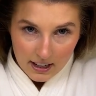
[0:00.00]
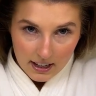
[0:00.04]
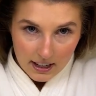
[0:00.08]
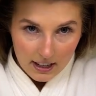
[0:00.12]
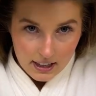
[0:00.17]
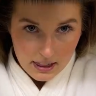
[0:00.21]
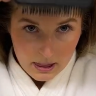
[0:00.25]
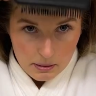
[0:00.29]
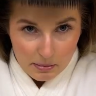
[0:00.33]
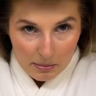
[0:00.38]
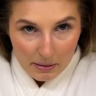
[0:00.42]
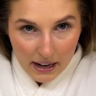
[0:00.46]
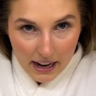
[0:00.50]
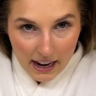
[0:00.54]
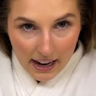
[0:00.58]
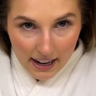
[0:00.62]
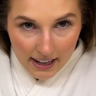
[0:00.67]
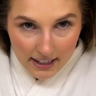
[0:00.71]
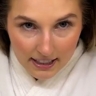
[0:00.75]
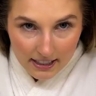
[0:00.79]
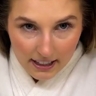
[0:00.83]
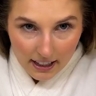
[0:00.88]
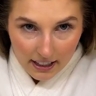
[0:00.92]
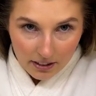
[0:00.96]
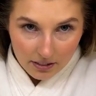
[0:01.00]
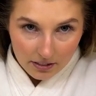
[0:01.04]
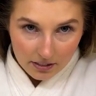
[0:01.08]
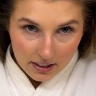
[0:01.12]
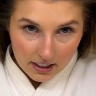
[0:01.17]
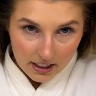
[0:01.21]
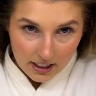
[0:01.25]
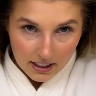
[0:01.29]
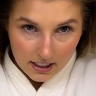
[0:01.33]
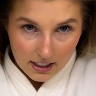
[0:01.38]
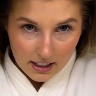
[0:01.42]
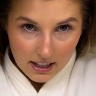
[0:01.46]
in the past? I don't
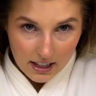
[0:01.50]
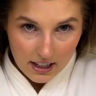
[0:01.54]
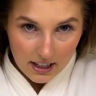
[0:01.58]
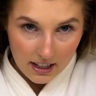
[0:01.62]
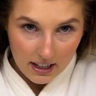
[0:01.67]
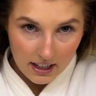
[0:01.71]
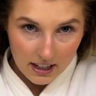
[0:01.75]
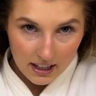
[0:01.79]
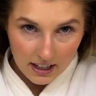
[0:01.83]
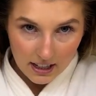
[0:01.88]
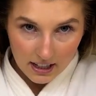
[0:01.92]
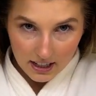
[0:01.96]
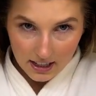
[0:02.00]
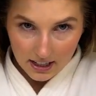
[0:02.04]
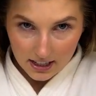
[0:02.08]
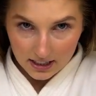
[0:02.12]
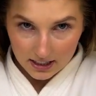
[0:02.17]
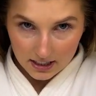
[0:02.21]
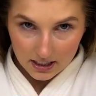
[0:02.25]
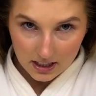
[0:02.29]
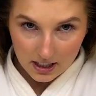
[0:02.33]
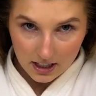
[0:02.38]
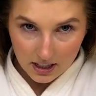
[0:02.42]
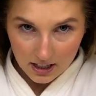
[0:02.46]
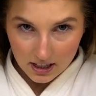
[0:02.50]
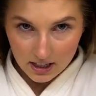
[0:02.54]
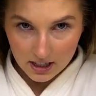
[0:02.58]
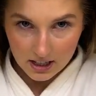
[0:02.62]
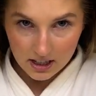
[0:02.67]
think it's